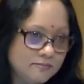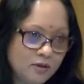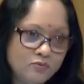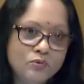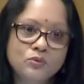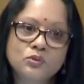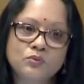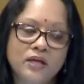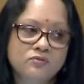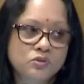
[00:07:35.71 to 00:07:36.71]
of course we
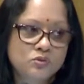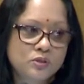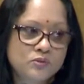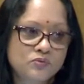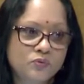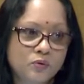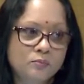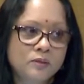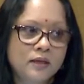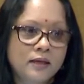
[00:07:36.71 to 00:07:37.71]
have students
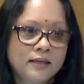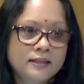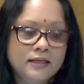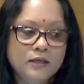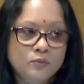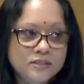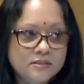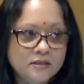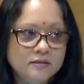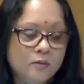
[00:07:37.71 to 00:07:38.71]
from the
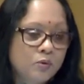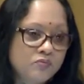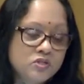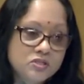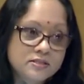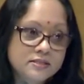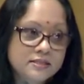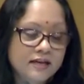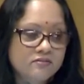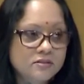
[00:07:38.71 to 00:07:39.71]
linguistic, the proficiency
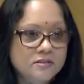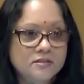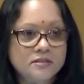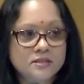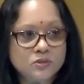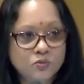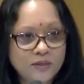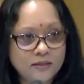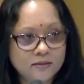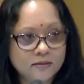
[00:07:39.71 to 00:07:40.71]
diversity as well.